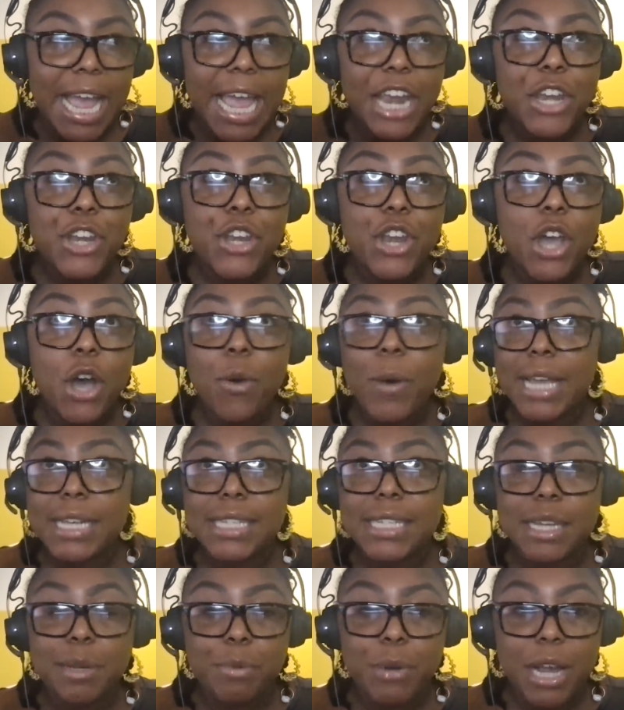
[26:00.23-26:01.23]
I had no
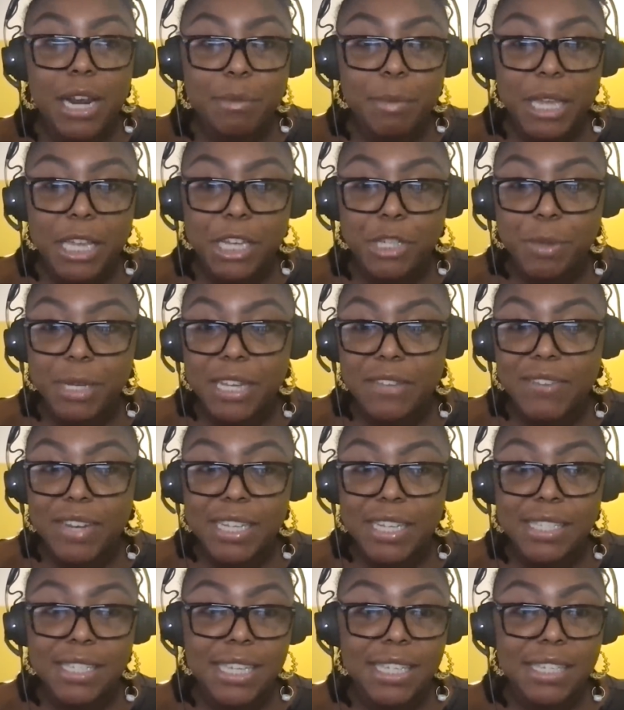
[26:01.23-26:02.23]
idea product management even
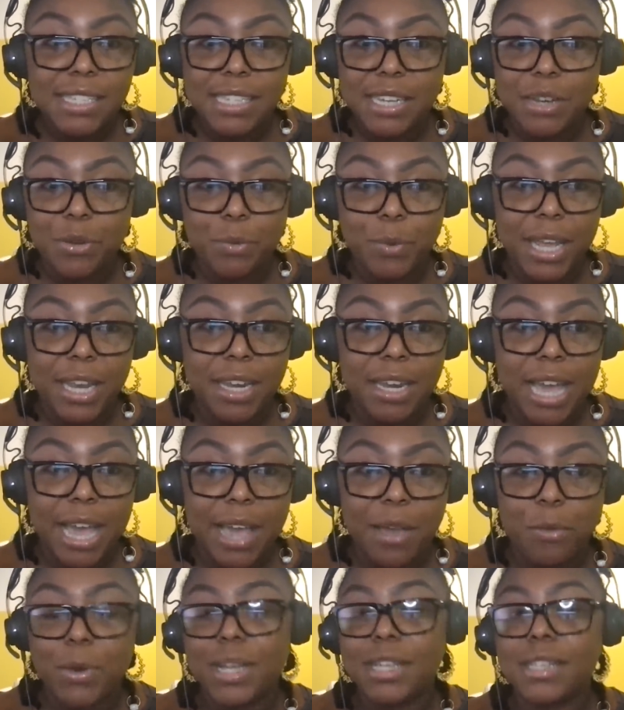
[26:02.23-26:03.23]
existed when
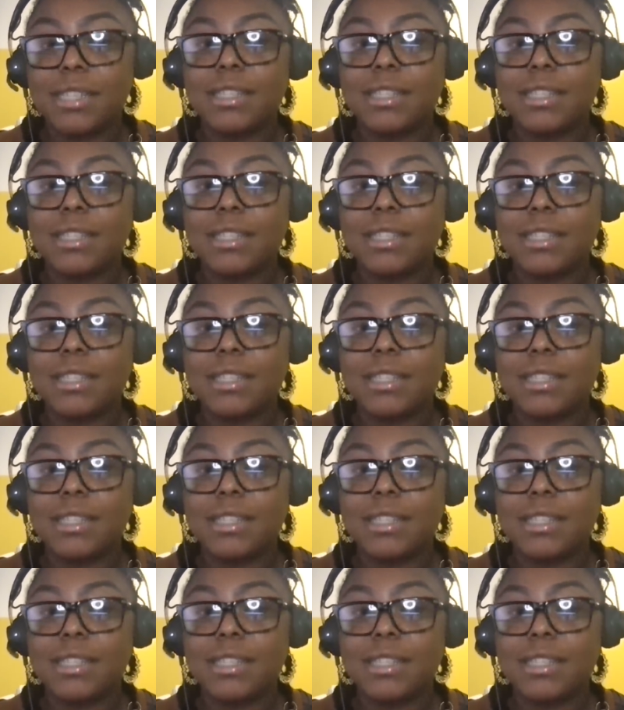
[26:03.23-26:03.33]
I mm-hmm.